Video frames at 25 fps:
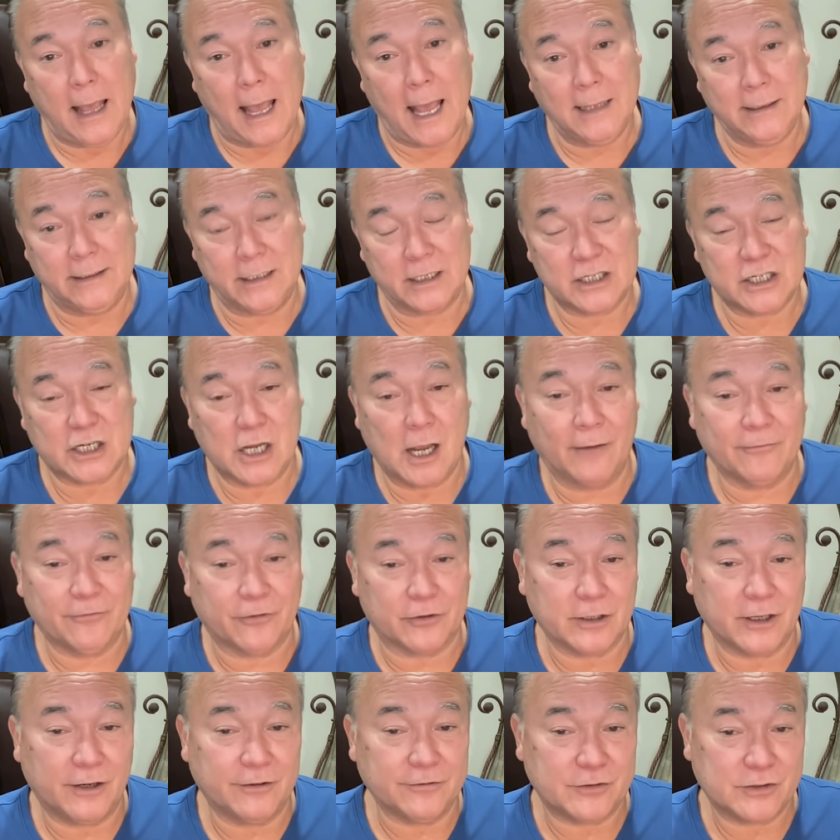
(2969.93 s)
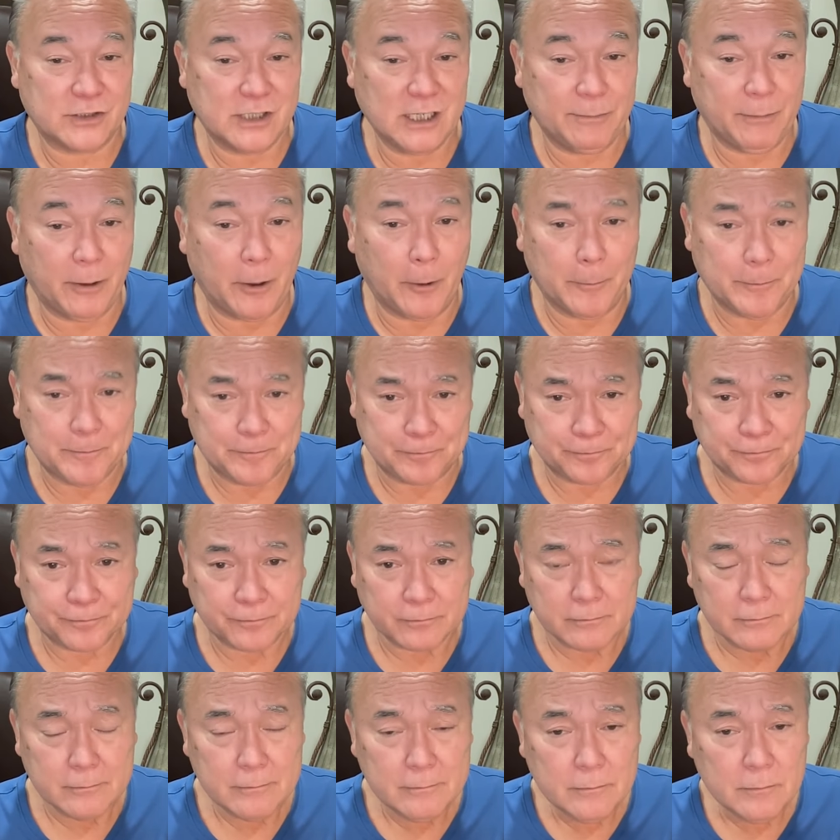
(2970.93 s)
and discomfort of SIBO.
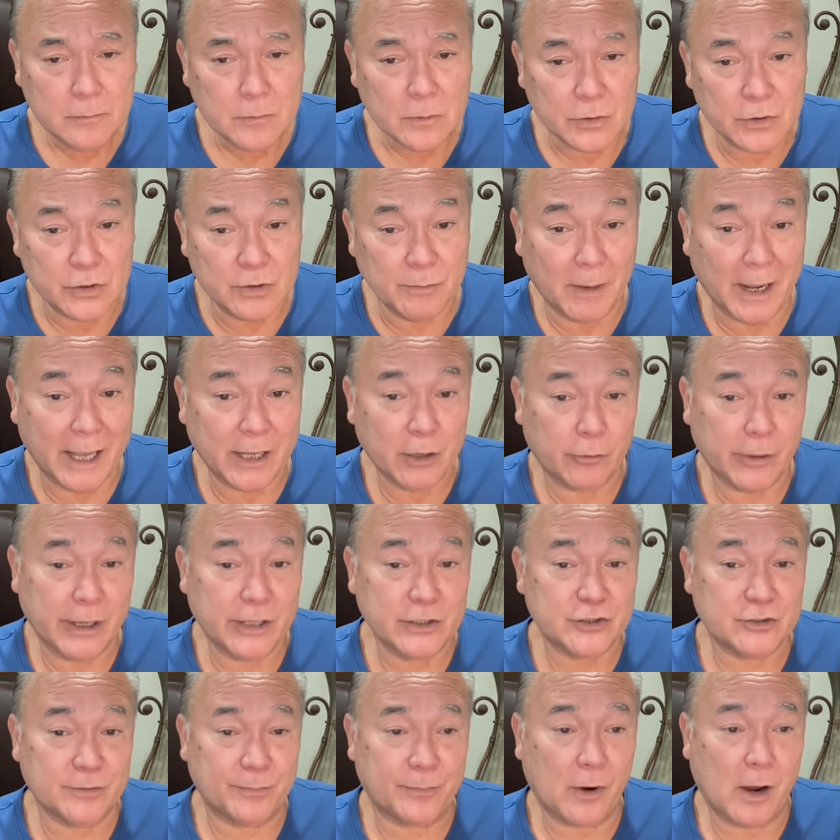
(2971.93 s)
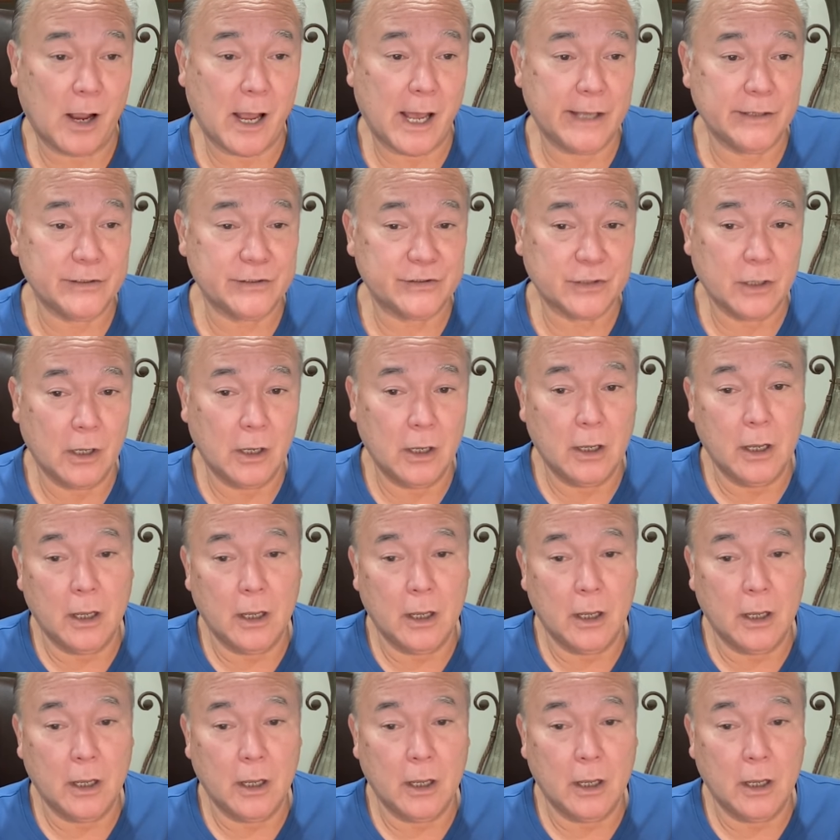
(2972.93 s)
To my great surprise,